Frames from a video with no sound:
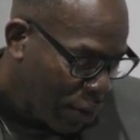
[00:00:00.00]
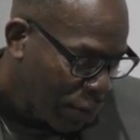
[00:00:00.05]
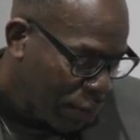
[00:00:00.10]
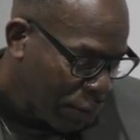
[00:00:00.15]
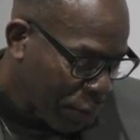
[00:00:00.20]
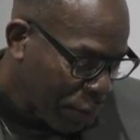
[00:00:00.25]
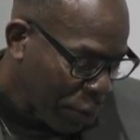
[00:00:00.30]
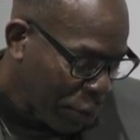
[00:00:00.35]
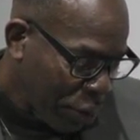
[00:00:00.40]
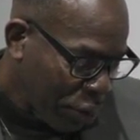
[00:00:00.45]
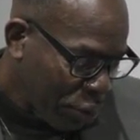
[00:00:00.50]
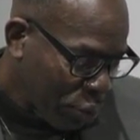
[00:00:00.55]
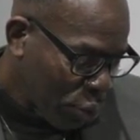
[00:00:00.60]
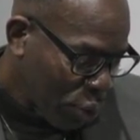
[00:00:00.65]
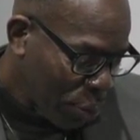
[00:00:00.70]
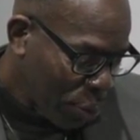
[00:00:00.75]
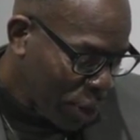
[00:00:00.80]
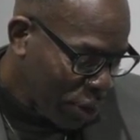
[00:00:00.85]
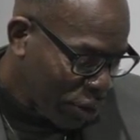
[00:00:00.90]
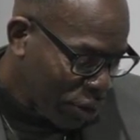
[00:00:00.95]
First
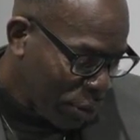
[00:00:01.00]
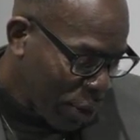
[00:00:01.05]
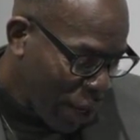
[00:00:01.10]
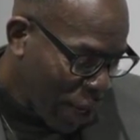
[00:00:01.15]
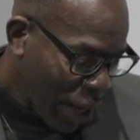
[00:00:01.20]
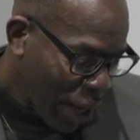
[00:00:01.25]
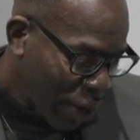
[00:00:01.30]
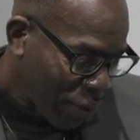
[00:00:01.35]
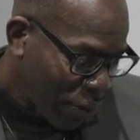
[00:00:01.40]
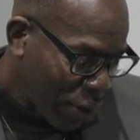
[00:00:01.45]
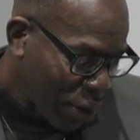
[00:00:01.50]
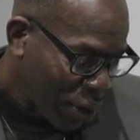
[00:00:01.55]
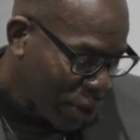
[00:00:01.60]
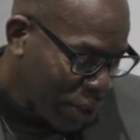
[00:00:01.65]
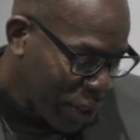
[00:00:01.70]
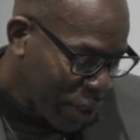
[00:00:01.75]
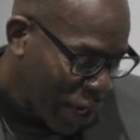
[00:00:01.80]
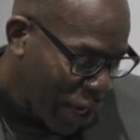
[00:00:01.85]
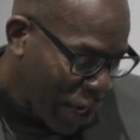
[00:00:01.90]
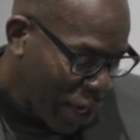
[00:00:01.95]
woman to have her
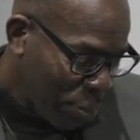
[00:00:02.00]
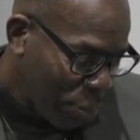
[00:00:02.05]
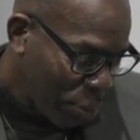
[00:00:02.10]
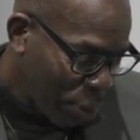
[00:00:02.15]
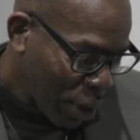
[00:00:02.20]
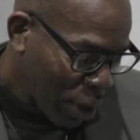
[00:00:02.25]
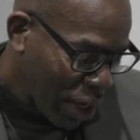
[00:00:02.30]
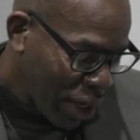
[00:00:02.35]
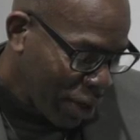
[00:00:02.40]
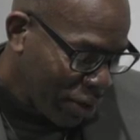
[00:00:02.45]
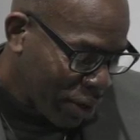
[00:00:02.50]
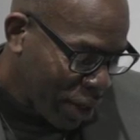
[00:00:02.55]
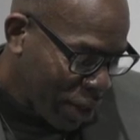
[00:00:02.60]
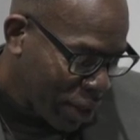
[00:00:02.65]
name placed